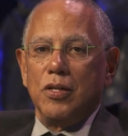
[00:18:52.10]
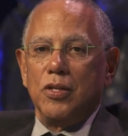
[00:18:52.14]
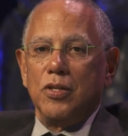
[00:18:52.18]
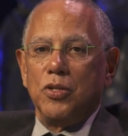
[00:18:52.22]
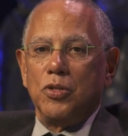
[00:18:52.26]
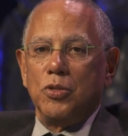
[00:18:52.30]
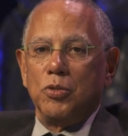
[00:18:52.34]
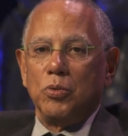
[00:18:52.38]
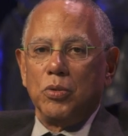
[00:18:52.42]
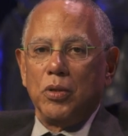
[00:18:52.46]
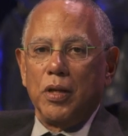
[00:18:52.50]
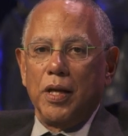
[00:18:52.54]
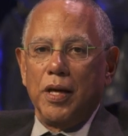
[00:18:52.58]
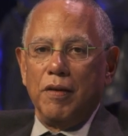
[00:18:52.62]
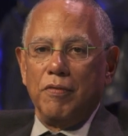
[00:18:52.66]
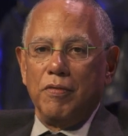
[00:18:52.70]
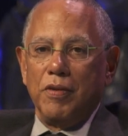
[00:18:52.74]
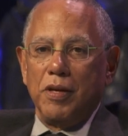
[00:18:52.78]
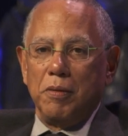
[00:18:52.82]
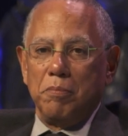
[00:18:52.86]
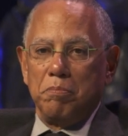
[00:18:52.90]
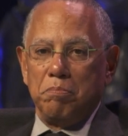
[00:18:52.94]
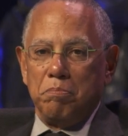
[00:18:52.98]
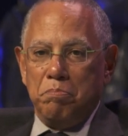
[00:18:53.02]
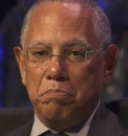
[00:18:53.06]
you will have
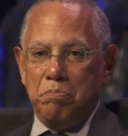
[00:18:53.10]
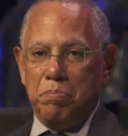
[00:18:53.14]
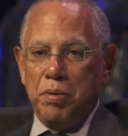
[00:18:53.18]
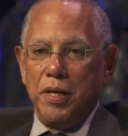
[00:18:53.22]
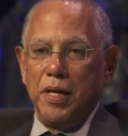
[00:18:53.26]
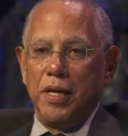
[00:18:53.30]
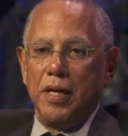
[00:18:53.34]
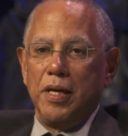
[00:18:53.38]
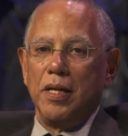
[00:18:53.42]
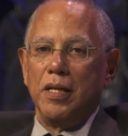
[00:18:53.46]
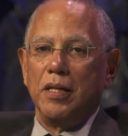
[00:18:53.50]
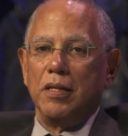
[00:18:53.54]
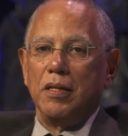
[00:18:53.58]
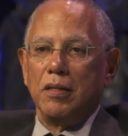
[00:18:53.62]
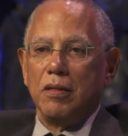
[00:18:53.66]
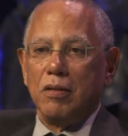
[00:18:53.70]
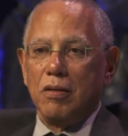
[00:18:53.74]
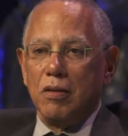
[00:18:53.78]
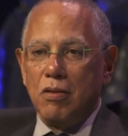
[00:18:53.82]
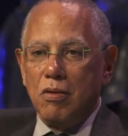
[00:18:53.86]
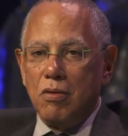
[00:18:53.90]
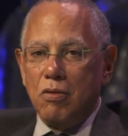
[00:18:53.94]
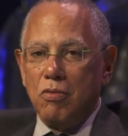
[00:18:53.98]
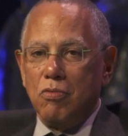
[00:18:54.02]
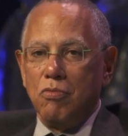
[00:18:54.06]
a big,
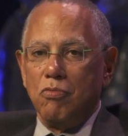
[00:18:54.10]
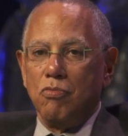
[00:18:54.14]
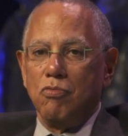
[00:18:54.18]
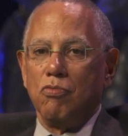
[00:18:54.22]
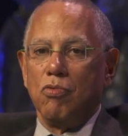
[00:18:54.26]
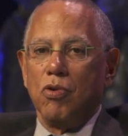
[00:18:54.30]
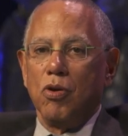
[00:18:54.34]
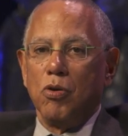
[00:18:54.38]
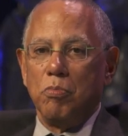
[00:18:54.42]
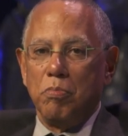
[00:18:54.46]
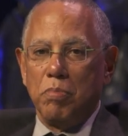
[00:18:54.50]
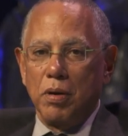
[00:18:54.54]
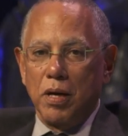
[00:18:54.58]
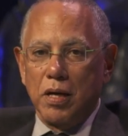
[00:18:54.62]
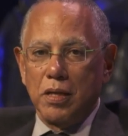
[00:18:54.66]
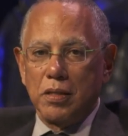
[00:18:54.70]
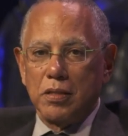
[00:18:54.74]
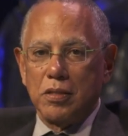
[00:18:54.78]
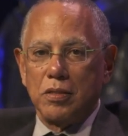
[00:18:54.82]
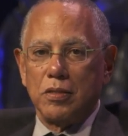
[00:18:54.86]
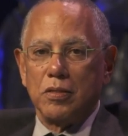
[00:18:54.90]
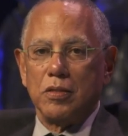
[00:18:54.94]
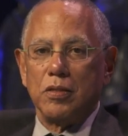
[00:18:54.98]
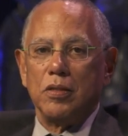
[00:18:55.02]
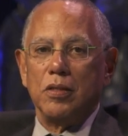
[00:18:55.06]

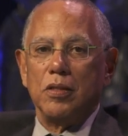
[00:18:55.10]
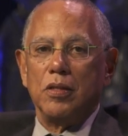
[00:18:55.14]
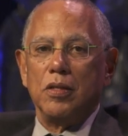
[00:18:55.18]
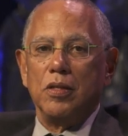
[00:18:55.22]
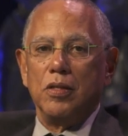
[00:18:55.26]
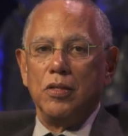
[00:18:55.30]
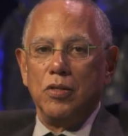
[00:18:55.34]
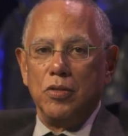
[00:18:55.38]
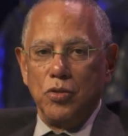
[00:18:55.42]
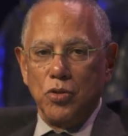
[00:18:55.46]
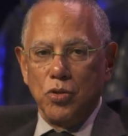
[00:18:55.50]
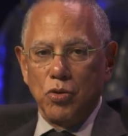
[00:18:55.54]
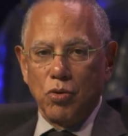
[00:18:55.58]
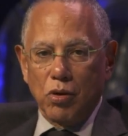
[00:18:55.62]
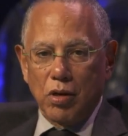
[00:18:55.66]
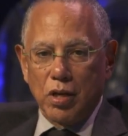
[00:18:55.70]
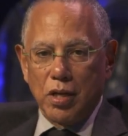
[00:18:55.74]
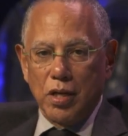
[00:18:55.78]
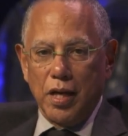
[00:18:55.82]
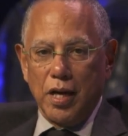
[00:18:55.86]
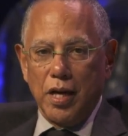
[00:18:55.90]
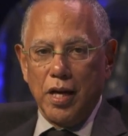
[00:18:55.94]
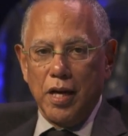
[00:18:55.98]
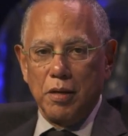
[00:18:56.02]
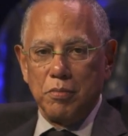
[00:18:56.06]
robust New York
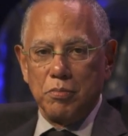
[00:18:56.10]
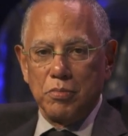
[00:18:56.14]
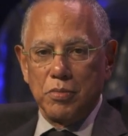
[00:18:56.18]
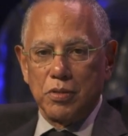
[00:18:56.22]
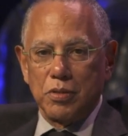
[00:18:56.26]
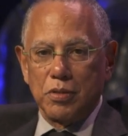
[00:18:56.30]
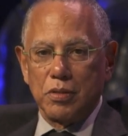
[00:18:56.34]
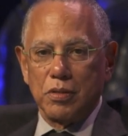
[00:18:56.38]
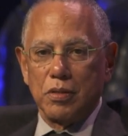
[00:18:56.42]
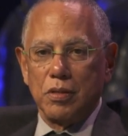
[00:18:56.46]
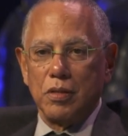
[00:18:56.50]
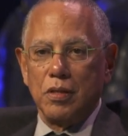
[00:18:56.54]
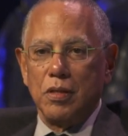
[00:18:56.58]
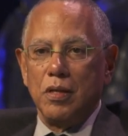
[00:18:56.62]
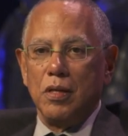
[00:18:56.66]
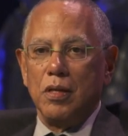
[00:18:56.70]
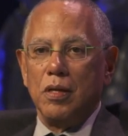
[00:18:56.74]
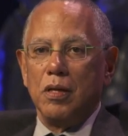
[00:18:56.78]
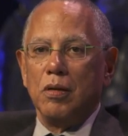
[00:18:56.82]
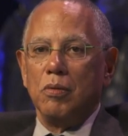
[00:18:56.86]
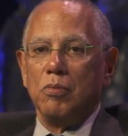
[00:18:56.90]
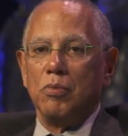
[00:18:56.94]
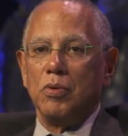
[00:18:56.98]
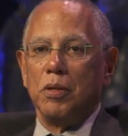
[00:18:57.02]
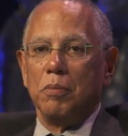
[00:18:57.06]
Times
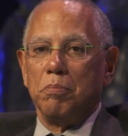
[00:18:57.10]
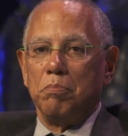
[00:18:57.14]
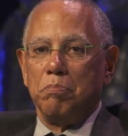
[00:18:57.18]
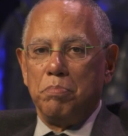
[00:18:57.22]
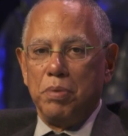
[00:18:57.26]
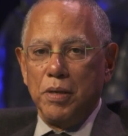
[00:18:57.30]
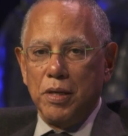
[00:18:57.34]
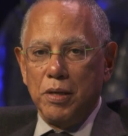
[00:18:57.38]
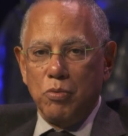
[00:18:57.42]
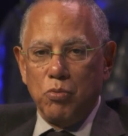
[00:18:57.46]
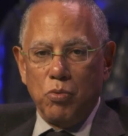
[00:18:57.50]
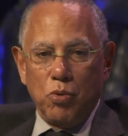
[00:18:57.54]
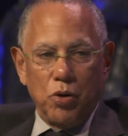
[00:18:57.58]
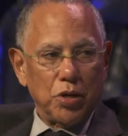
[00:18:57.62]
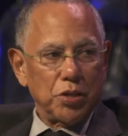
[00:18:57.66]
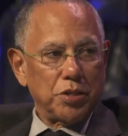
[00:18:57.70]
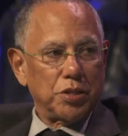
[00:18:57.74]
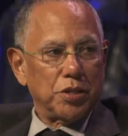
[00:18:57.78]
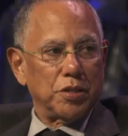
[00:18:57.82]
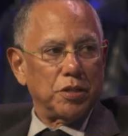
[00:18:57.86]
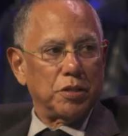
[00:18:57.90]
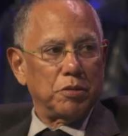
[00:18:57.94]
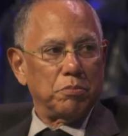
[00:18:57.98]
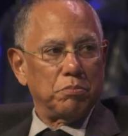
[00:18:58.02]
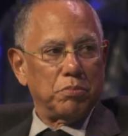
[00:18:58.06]
with a big
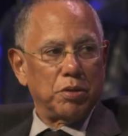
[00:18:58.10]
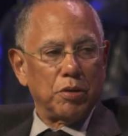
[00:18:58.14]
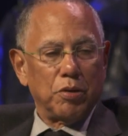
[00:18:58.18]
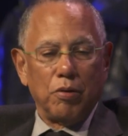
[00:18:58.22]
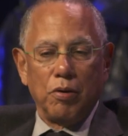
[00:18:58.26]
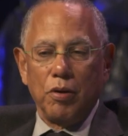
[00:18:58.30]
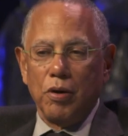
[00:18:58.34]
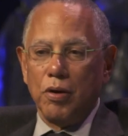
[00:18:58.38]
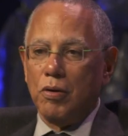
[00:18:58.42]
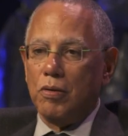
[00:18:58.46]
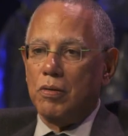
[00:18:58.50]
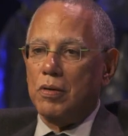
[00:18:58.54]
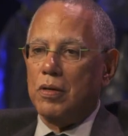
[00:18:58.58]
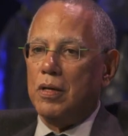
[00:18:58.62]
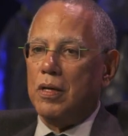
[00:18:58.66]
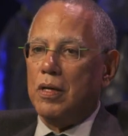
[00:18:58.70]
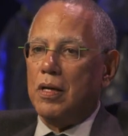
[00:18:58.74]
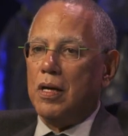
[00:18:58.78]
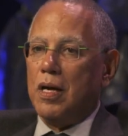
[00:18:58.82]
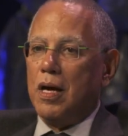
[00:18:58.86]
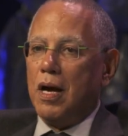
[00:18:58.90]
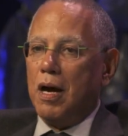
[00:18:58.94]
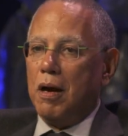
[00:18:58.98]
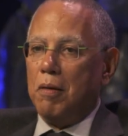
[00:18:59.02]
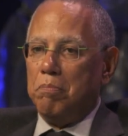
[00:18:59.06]
Washington bureau,
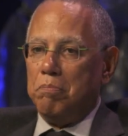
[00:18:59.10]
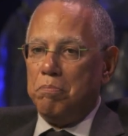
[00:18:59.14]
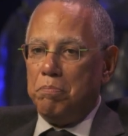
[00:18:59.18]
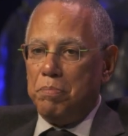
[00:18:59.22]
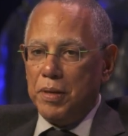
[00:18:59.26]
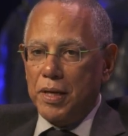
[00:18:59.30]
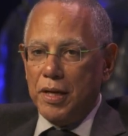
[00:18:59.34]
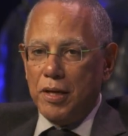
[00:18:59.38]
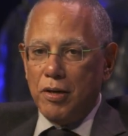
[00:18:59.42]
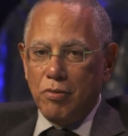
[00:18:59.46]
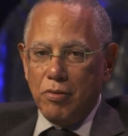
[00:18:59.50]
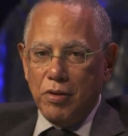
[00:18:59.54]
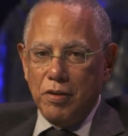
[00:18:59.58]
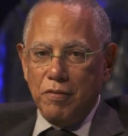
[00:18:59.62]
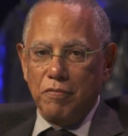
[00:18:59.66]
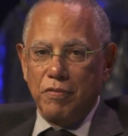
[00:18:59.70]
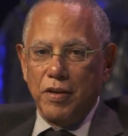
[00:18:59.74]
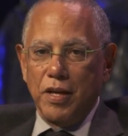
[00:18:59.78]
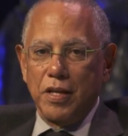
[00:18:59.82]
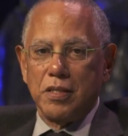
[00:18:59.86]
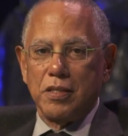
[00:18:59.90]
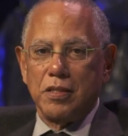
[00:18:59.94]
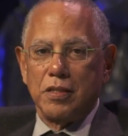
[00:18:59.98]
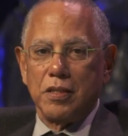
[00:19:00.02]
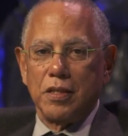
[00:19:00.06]
a bigger
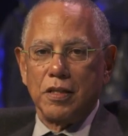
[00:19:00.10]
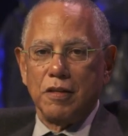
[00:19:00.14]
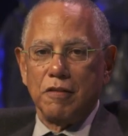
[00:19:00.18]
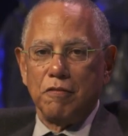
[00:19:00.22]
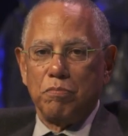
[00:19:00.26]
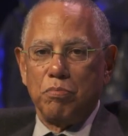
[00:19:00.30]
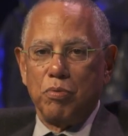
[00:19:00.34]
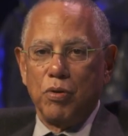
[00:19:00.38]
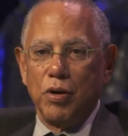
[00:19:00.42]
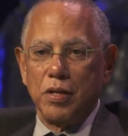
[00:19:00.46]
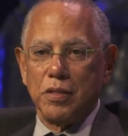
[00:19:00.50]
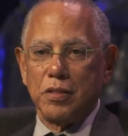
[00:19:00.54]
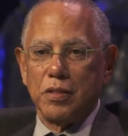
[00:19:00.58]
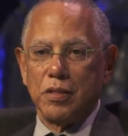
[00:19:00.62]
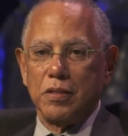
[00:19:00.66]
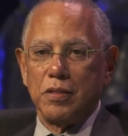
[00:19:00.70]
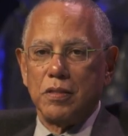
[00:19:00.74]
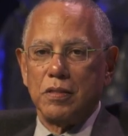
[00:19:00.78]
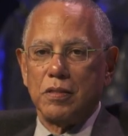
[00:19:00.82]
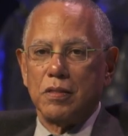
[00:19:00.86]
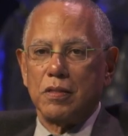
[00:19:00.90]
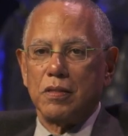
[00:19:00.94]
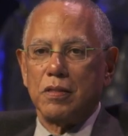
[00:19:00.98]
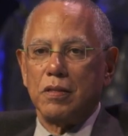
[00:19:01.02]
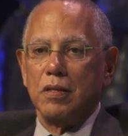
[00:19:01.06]
investigative
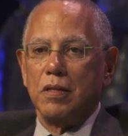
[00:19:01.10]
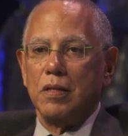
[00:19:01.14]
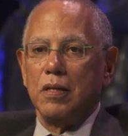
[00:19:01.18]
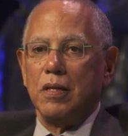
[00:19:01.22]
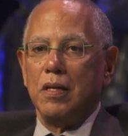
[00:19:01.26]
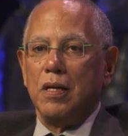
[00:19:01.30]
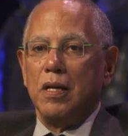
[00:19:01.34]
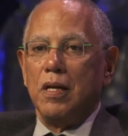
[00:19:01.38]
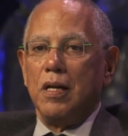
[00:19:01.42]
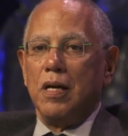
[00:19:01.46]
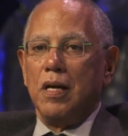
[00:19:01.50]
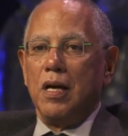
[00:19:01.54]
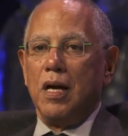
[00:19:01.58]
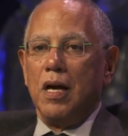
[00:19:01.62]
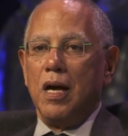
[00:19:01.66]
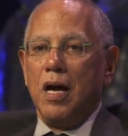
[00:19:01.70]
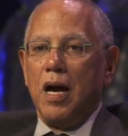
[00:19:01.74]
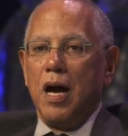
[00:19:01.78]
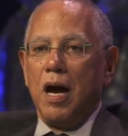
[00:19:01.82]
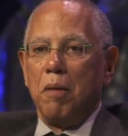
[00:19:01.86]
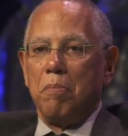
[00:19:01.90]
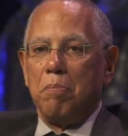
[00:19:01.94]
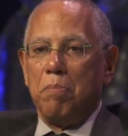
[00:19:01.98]
presence, a